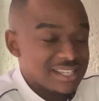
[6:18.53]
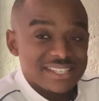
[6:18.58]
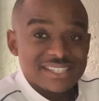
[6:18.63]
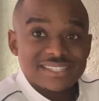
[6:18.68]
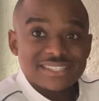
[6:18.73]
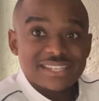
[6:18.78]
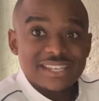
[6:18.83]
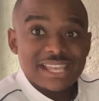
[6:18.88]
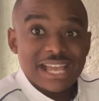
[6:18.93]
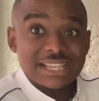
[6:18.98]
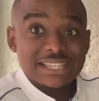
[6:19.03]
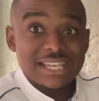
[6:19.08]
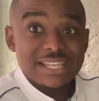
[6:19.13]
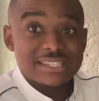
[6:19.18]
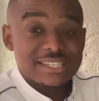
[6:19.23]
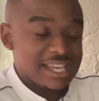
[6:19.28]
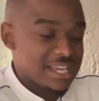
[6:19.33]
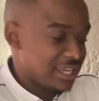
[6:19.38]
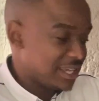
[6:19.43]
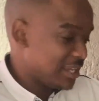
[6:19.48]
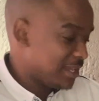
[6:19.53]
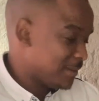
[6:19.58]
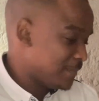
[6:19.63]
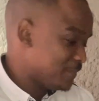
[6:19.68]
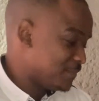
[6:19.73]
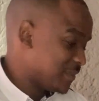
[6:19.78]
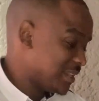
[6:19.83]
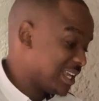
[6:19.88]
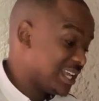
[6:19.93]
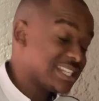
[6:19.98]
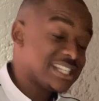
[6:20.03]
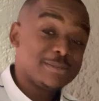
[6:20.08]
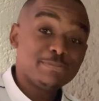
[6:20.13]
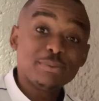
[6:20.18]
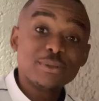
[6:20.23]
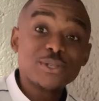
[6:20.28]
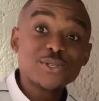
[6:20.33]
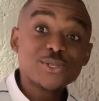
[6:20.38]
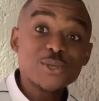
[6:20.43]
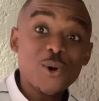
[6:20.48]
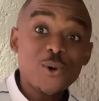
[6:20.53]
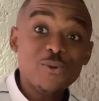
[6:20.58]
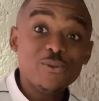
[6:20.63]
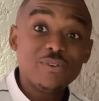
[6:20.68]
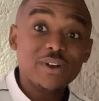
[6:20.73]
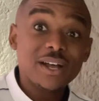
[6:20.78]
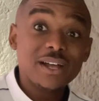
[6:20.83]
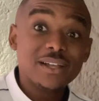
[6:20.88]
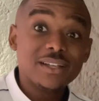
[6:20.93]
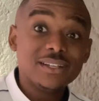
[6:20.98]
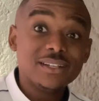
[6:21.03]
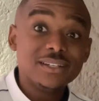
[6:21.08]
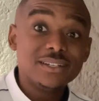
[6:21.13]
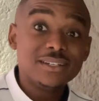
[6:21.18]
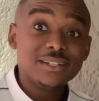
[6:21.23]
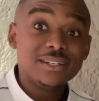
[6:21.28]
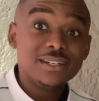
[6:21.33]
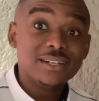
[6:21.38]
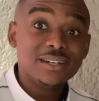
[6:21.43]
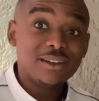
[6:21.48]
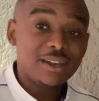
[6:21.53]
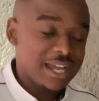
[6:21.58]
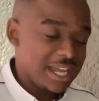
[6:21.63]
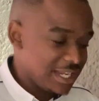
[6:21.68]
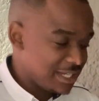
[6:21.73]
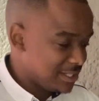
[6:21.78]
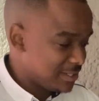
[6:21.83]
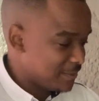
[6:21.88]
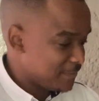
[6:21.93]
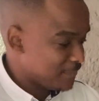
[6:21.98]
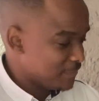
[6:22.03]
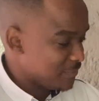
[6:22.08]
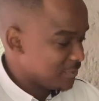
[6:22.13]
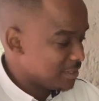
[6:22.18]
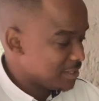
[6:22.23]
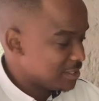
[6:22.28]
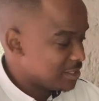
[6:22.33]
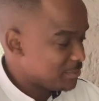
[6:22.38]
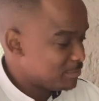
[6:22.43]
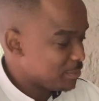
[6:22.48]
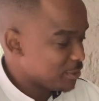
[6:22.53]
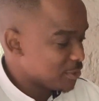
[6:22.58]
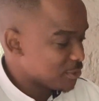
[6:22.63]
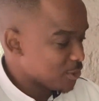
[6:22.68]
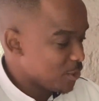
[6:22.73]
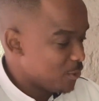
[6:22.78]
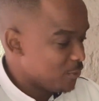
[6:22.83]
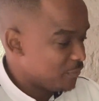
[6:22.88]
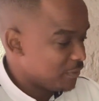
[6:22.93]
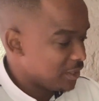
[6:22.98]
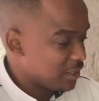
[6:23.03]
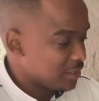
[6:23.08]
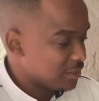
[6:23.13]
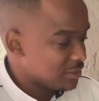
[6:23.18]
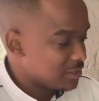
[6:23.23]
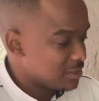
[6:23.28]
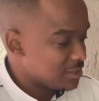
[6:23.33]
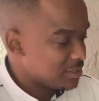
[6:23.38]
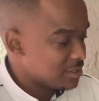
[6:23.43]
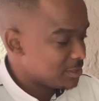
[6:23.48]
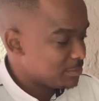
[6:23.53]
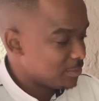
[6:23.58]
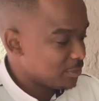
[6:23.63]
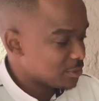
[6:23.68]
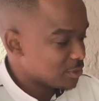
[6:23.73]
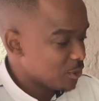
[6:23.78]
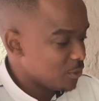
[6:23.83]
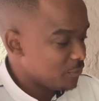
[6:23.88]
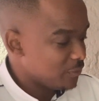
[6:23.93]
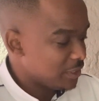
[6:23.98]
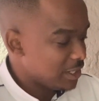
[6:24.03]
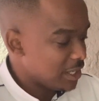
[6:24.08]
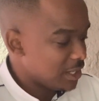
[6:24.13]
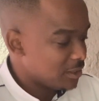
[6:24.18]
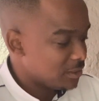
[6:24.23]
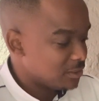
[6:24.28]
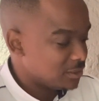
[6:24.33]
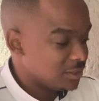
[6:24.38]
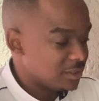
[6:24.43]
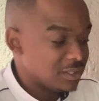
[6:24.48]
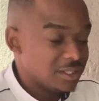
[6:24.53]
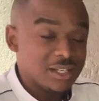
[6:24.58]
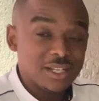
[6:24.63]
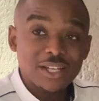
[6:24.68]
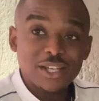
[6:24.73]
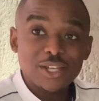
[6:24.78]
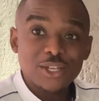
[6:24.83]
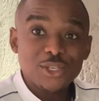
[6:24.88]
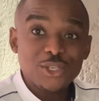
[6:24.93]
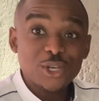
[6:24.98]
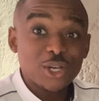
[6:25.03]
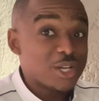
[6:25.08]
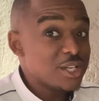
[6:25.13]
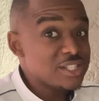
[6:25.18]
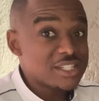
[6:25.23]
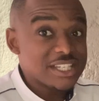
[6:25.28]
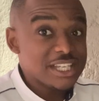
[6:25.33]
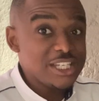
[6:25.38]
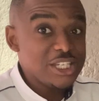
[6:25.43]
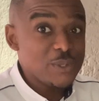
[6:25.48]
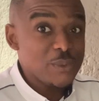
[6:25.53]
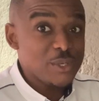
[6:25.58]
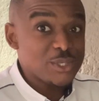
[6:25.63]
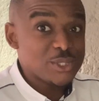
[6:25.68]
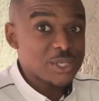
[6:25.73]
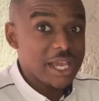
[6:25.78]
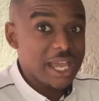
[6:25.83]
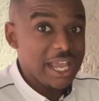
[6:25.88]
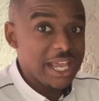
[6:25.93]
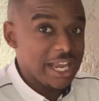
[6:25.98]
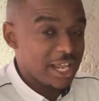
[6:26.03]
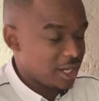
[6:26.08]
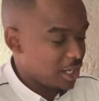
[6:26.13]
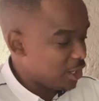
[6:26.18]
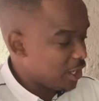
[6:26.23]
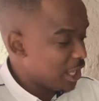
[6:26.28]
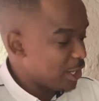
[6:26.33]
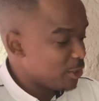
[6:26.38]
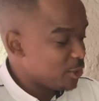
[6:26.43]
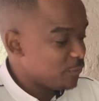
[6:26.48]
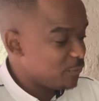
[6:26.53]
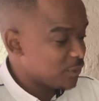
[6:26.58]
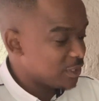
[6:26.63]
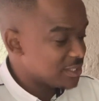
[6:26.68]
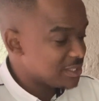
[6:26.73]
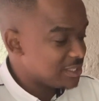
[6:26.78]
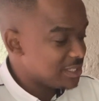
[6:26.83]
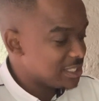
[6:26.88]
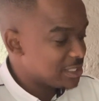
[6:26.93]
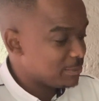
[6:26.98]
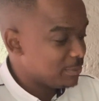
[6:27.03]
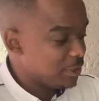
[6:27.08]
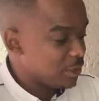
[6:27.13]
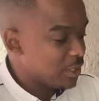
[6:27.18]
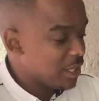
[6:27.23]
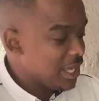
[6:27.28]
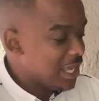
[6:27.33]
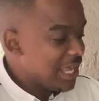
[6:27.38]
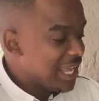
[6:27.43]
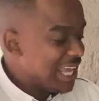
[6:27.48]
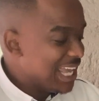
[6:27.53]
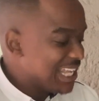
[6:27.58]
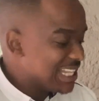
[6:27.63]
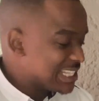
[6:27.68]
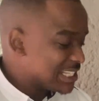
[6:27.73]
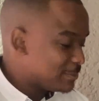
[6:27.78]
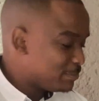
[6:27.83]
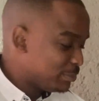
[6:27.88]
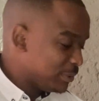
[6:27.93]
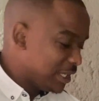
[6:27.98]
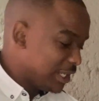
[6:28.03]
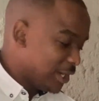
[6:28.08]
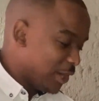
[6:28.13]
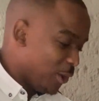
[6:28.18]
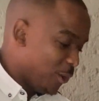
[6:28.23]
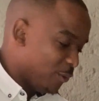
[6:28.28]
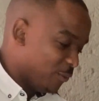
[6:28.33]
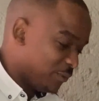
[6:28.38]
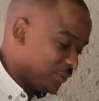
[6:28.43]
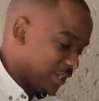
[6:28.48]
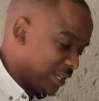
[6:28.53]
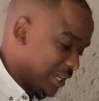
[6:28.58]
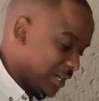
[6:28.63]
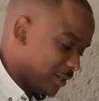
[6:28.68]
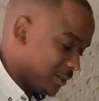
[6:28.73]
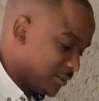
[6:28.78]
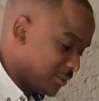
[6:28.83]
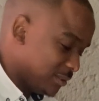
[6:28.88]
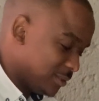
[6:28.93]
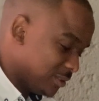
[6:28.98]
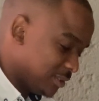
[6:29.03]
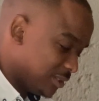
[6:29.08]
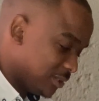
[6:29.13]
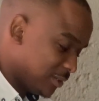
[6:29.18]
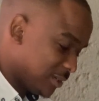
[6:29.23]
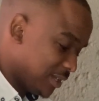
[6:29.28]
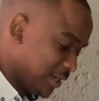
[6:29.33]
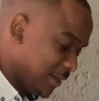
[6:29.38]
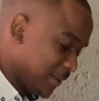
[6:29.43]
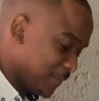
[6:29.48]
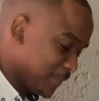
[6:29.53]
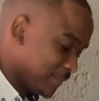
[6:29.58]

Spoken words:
It spills over, right? Spilled over now. You're continuing to hate. I don't know if you can see it spilling. It's spilling over now, okay?